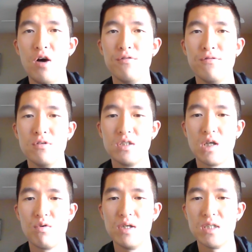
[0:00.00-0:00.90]
Fool
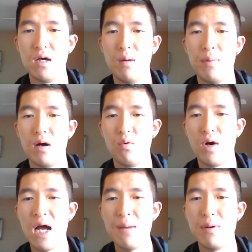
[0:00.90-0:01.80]
stories are about
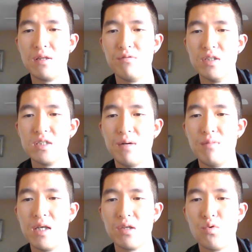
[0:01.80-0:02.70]
what happens when
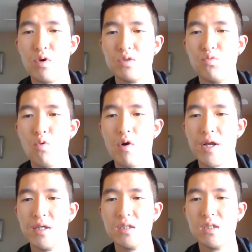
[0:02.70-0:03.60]
someone ignores
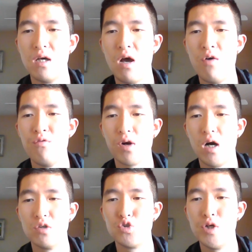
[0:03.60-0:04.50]
warnings,
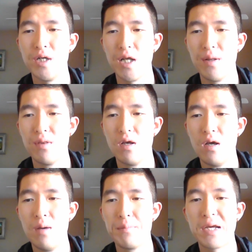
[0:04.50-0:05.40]
forgot training,
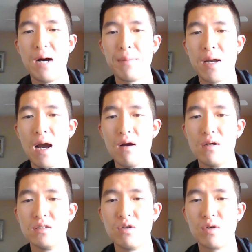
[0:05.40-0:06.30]
becomes
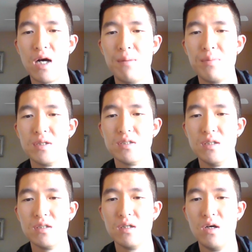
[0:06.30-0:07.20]
careless or
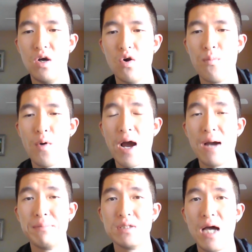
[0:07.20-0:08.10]
complacent, or
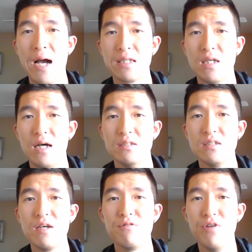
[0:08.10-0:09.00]
perhaps acts
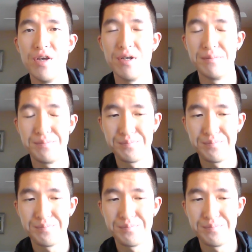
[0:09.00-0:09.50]
unsafely.